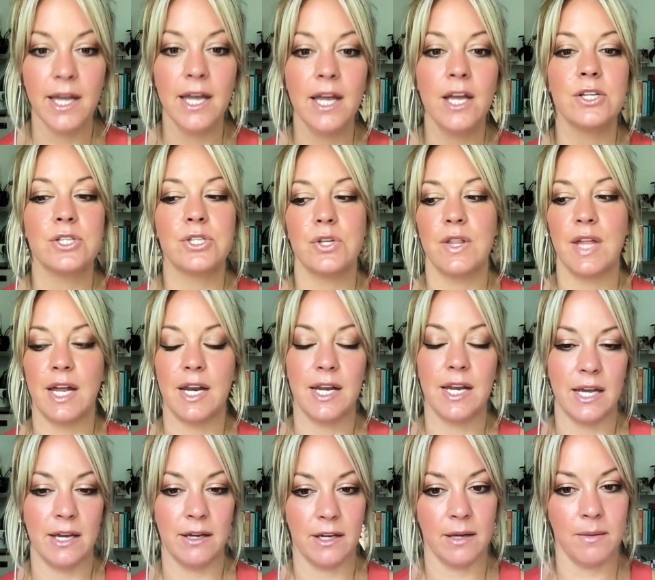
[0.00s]
so then
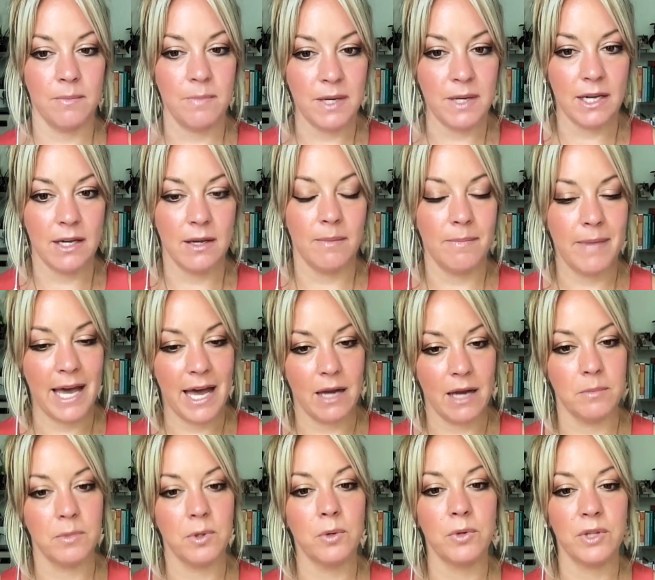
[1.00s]
it can be
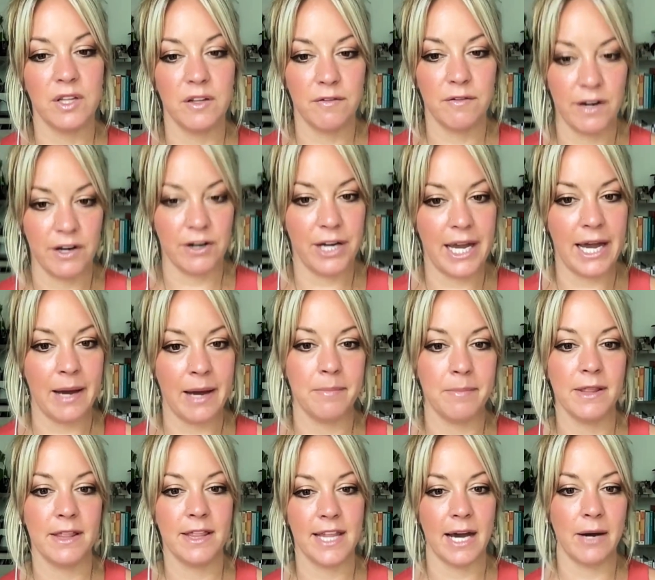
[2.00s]
compatible with the Veri app,
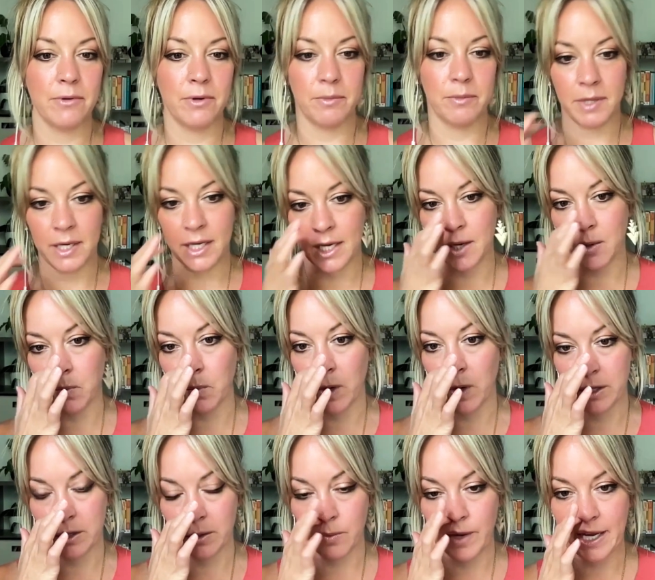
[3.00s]
that would be one of
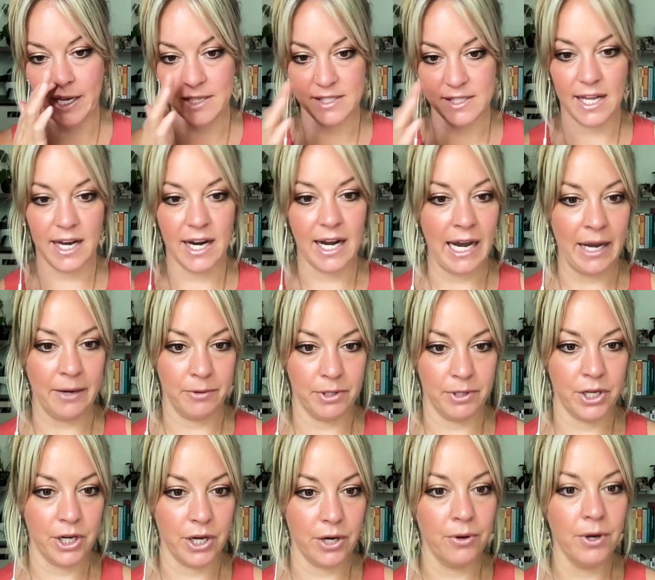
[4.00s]
the ways that I would
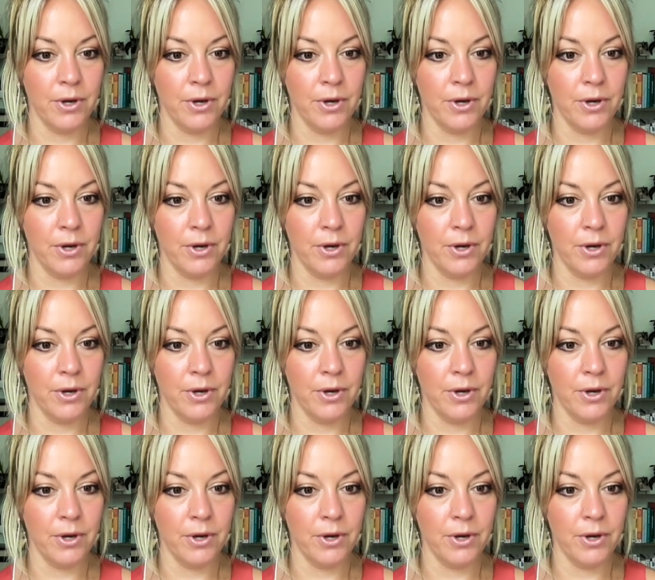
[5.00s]
go.